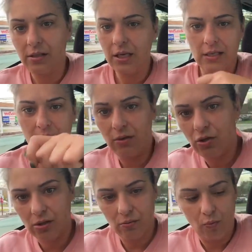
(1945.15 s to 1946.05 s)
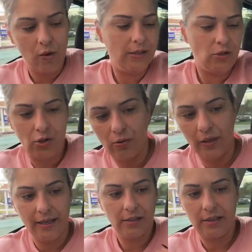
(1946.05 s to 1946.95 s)
It's easy. You just
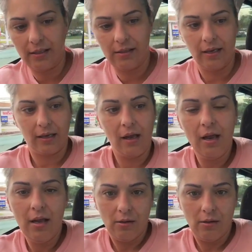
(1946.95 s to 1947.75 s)
1-2, like, stick.